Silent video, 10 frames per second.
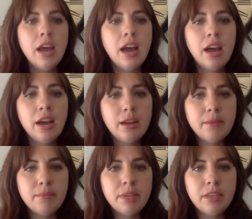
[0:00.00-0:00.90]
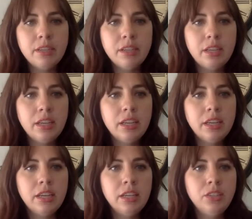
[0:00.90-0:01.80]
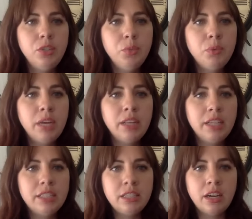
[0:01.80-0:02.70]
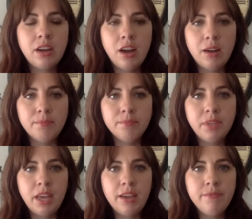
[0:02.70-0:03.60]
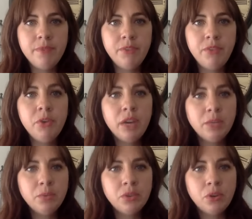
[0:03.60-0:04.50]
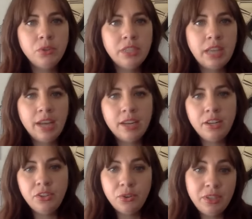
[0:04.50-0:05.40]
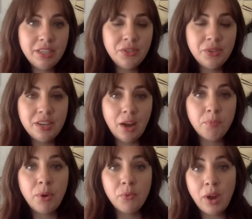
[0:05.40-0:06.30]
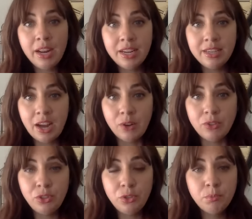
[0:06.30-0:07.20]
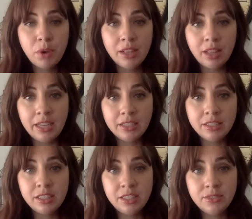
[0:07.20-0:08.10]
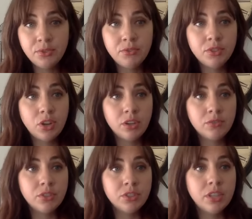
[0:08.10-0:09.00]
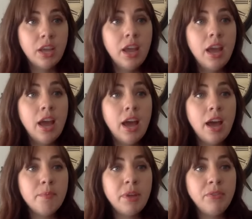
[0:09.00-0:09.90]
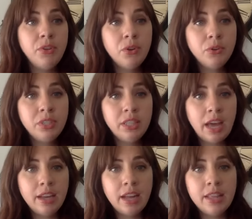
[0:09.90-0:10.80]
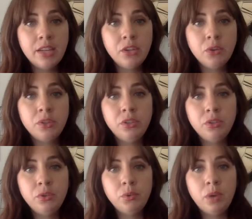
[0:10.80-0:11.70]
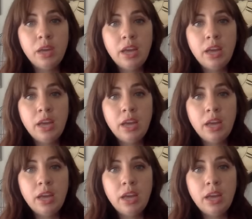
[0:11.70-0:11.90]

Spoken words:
TwoBrightLights.com, okay? If you guys will go to that, and you don't need to do it now, but write it down, Two Bright Lights. This is for photographers. If you go to that and then go to